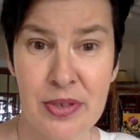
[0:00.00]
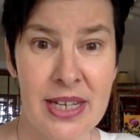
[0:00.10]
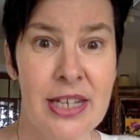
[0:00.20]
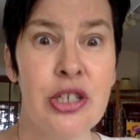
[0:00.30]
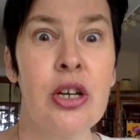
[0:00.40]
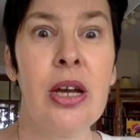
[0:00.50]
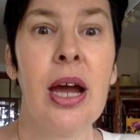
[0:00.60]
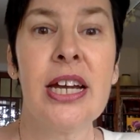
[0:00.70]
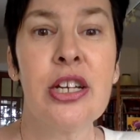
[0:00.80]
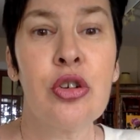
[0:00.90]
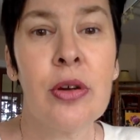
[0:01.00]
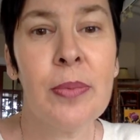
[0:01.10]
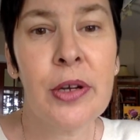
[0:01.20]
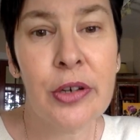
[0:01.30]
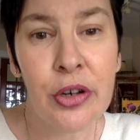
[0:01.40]
then it's going to
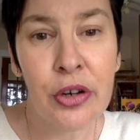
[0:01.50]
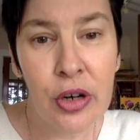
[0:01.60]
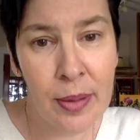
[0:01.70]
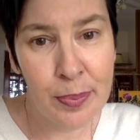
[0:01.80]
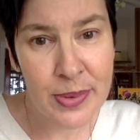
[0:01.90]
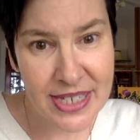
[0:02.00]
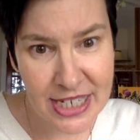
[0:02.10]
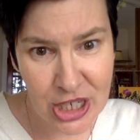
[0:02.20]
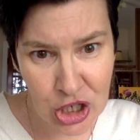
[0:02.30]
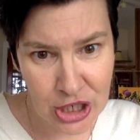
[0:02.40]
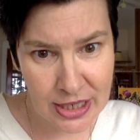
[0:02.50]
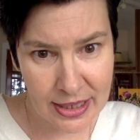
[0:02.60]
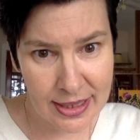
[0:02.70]
contribute to your composition.